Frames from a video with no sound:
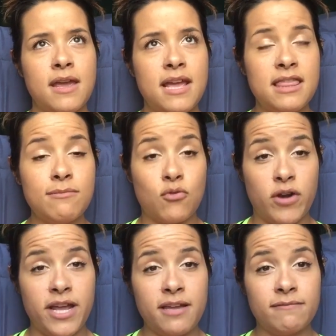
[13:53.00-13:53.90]
in the
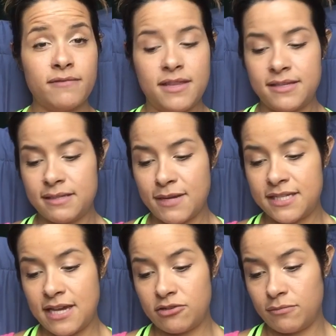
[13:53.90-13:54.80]
morning, this is my
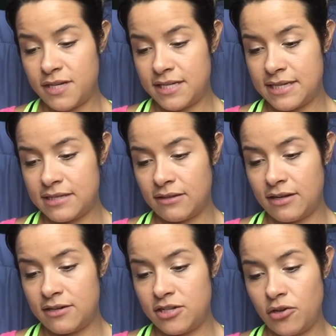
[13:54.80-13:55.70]
schedule because that's on
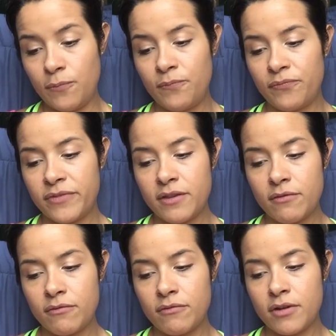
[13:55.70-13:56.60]
there too,
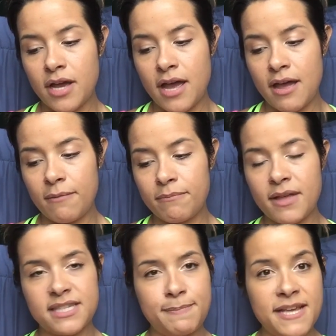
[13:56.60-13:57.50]

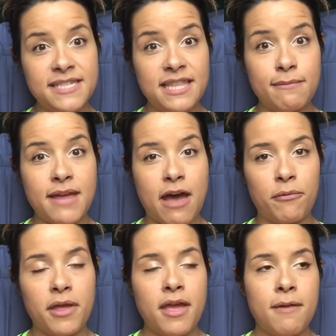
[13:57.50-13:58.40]
spacing them
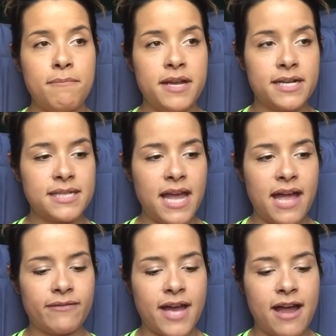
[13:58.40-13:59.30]
out. Because I
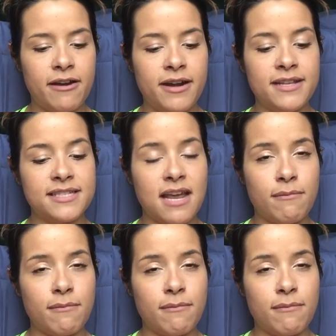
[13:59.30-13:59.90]
have iron inside